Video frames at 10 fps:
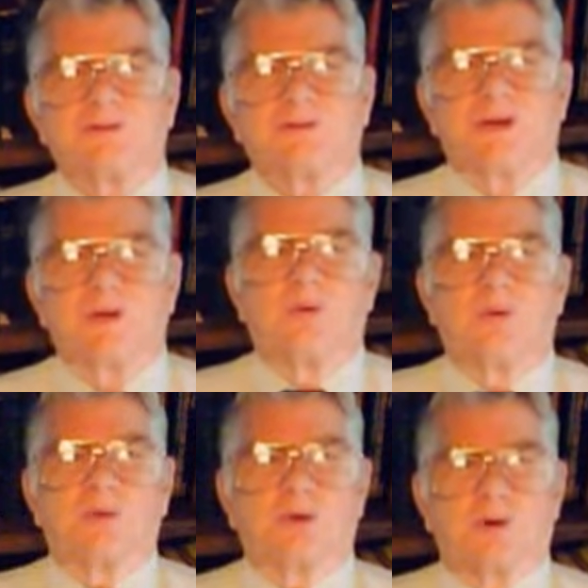how to stay
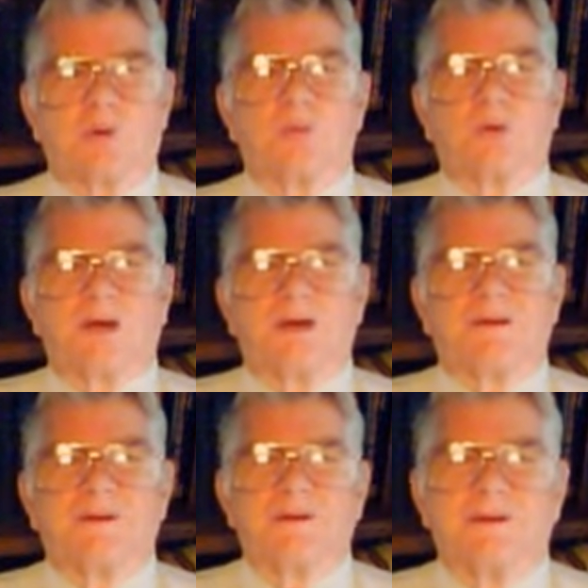warm on a cold
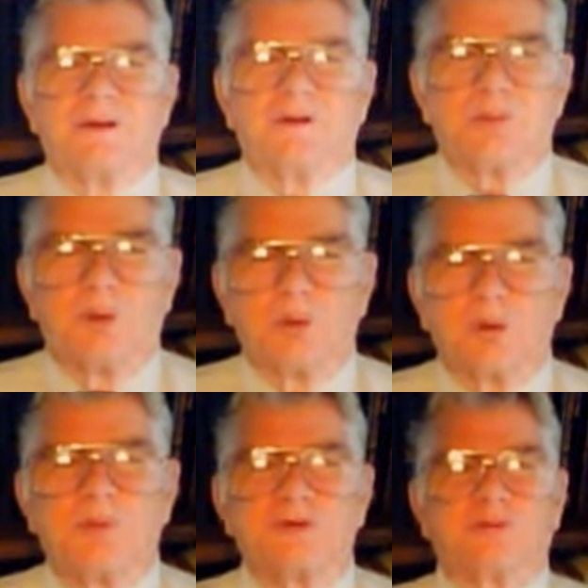night?
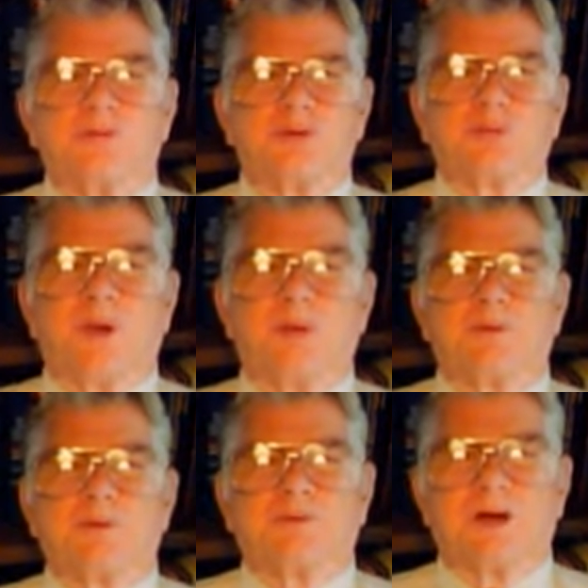Roll up in some
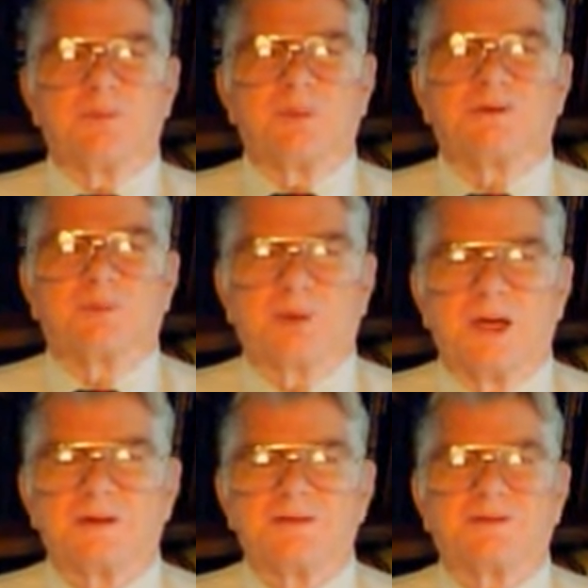newspapers, find a piece of
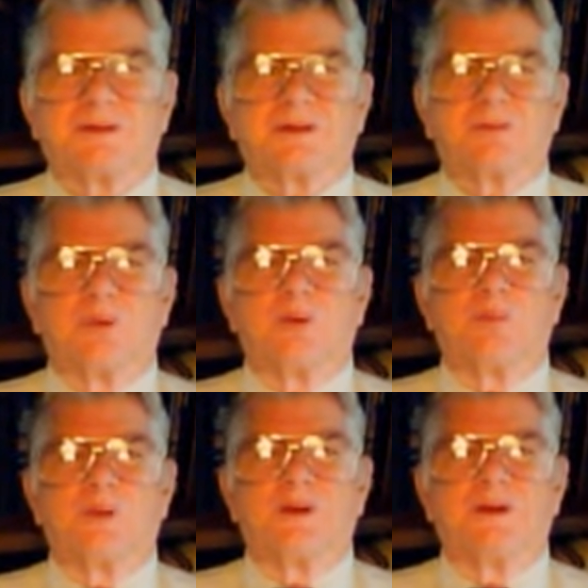plastic and
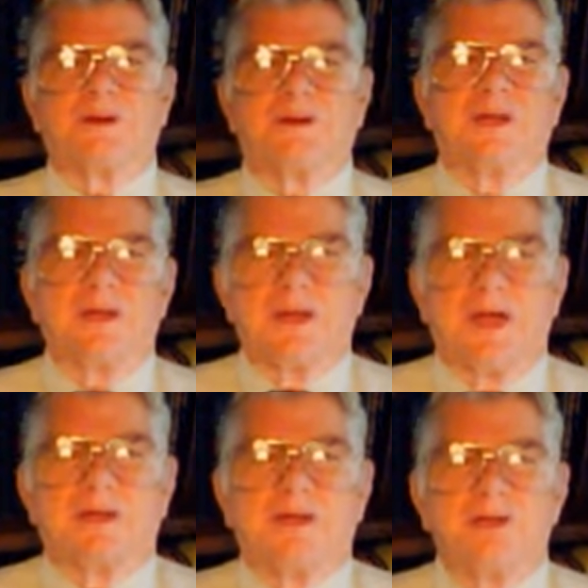roll up in it.
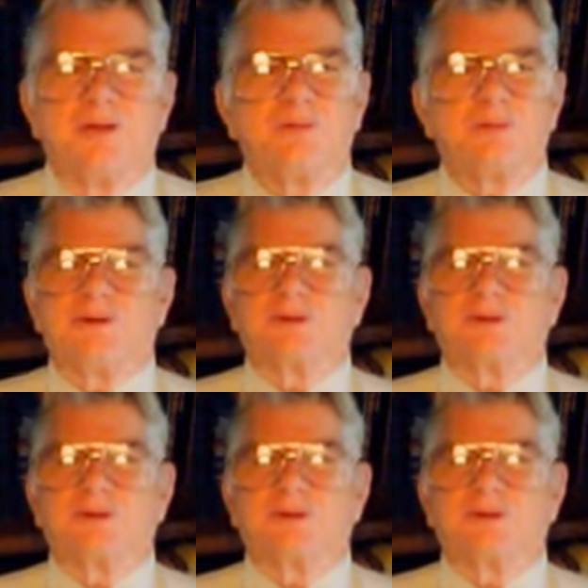You can